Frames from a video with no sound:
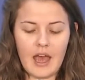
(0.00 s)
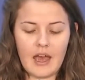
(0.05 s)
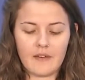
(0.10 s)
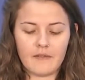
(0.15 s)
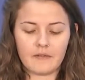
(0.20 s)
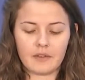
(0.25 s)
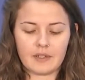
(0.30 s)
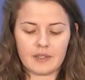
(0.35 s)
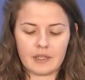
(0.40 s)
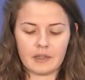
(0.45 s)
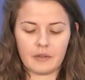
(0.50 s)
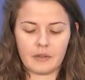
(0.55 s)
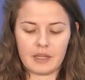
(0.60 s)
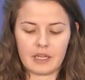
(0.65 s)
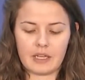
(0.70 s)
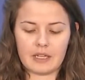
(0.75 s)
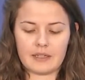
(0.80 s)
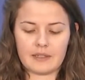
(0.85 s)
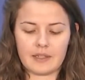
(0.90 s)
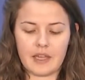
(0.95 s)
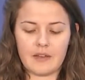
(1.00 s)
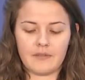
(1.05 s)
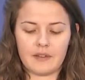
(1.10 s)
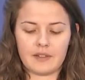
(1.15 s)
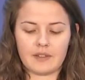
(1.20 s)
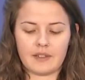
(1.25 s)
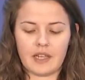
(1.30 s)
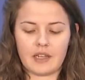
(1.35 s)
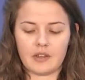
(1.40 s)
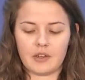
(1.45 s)
Every single thing in his
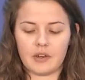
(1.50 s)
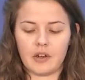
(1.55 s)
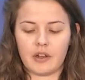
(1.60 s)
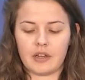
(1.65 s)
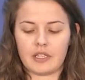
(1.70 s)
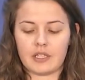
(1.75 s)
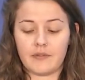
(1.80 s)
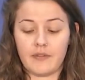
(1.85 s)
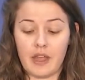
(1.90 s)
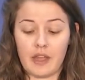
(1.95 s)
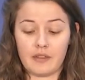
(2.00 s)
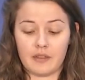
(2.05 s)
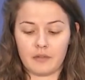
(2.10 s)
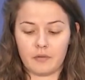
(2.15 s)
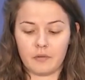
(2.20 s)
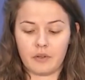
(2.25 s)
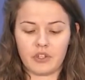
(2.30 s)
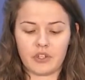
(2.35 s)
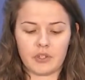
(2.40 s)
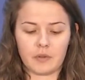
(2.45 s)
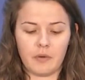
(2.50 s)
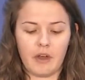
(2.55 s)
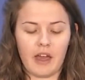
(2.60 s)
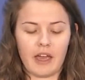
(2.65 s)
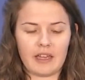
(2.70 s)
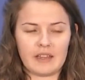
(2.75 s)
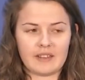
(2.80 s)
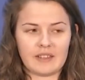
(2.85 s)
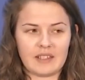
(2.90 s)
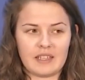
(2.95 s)
life is centered on his faith, which is
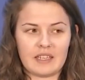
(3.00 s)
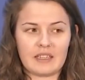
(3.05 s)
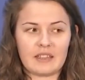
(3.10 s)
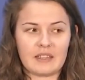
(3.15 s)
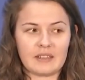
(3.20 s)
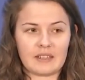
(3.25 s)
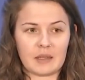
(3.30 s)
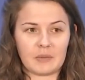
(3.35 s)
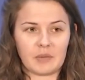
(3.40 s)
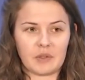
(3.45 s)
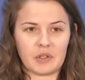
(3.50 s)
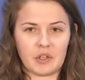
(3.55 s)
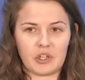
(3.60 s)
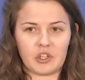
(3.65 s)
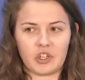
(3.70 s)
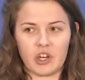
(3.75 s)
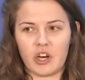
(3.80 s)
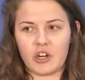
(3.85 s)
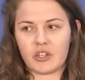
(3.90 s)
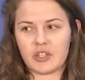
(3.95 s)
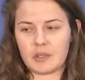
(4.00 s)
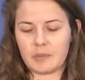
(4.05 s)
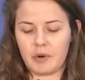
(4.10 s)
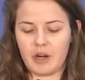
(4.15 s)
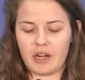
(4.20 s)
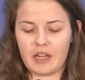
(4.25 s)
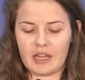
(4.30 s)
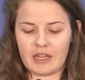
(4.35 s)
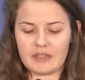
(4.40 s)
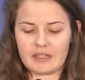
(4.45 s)
why seeing these absurd charges
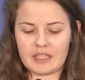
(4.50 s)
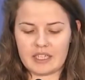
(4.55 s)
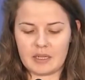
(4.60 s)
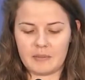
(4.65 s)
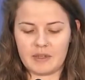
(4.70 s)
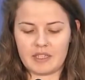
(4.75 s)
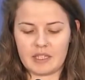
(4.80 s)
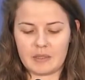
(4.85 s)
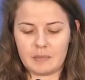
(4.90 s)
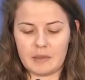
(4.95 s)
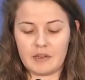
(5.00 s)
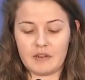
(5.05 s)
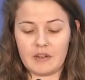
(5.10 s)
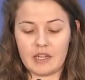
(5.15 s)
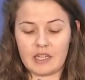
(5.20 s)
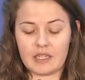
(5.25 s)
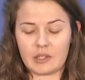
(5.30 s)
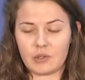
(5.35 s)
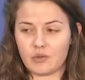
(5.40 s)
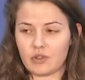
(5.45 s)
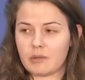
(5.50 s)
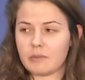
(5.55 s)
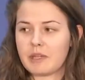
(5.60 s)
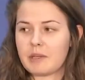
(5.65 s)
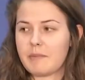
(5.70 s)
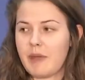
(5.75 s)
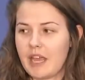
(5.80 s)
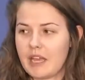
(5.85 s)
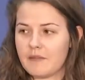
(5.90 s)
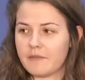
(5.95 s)
brought against him has been
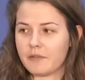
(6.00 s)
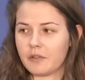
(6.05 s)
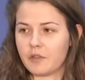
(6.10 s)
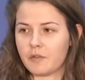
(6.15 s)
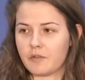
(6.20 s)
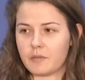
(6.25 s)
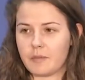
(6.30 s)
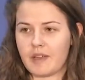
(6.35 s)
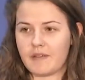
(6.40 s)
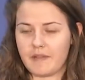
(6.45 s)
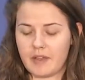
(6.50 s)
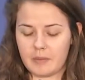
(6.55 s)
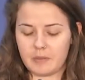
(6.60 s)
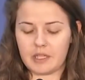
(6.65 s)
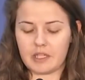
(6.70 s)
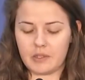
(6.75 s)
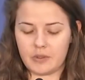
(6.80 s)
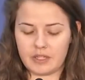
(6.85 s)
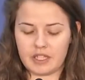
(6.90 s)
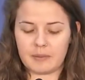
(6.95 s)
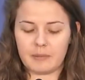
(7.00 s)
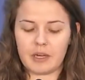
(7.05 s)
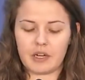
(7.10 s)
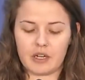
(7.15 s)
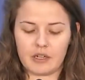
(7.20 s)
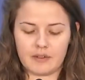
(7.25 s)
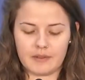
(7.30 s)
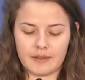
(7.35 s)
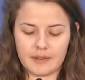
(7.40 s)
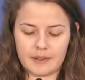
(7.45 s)
extremely painful for my family to
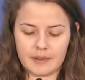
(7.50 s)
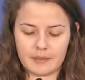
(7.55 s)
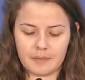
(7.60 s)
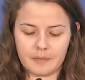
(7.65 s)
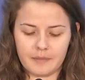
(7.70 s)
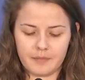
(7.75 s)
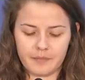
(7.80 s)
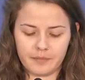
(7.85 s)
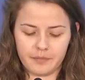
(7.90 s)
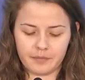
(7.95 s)
experience.